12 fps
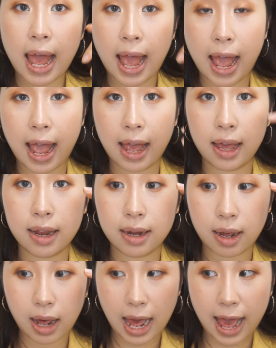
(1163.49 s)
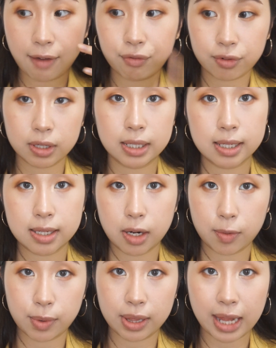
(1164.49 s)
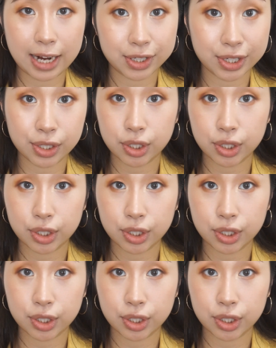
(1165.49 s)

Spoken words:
and I have really stubborn lashes,